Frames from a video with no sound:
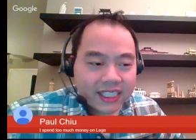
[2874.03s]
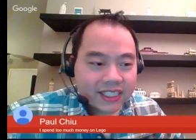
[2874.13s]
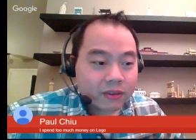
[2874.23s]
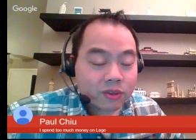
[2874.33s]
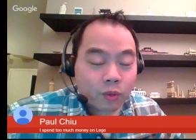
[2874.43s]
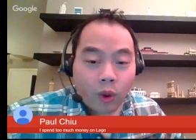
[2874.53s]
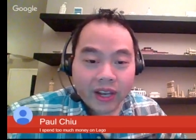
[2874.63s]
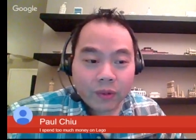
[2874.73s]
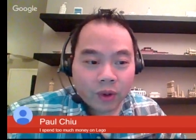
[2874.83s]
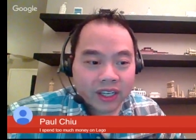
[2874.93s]
that was a
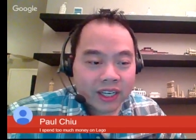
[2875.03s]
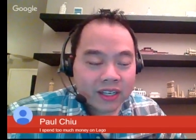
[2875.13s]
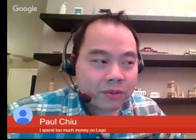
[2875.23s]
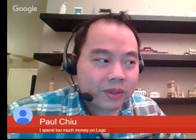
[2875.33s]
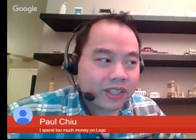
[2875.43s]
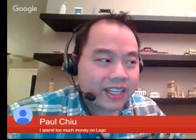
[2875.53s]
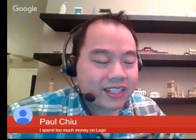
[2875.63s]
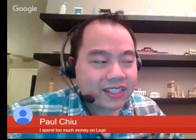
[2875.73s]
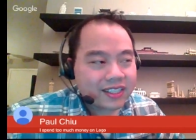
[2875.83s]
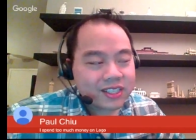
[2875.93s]
white one, and so we're like,
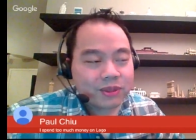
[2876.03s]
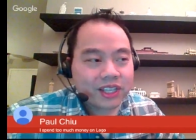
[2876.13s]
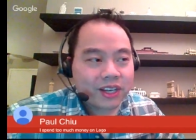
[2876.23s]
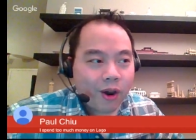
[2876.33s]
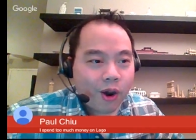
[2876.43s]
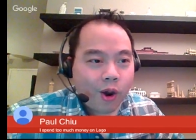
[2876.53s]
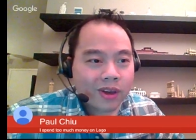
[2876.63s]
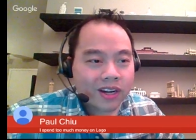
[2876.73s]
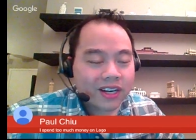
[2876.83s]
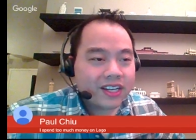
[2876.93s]
doesn't really go,
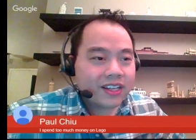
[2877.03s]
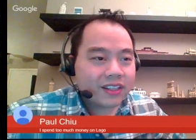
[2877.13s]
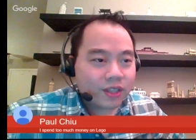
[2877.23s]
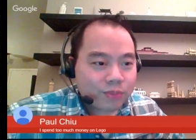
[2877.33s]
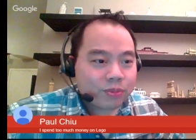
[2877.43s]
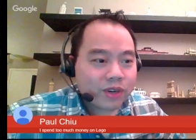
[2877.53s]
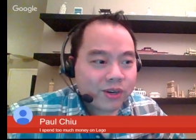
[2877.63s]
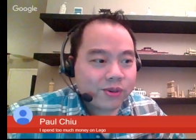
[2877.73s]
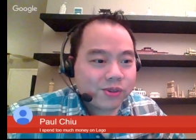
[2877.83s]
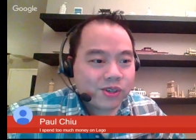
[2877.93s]
but those are pretty
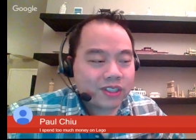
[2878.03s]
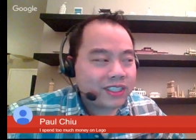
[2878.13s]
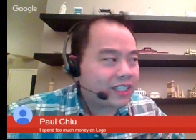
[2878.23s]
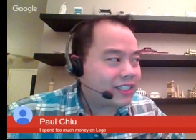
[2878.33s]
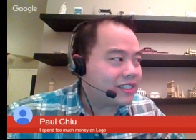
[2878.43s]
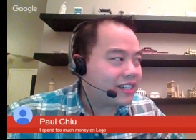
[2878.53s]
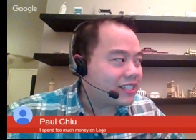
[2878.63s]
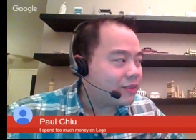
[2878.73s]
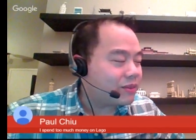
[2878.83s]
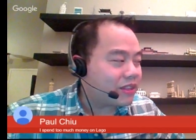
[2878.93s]
cool, and it doesn't it
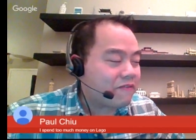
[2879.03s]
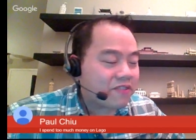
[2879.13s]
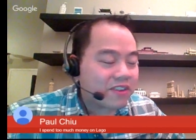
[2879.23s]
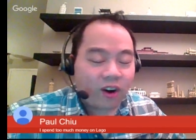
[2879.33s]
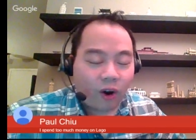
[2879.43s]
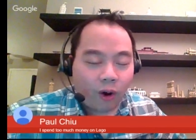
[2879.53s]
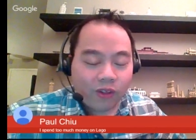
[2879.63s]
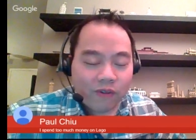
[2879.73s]
didn't really fit all of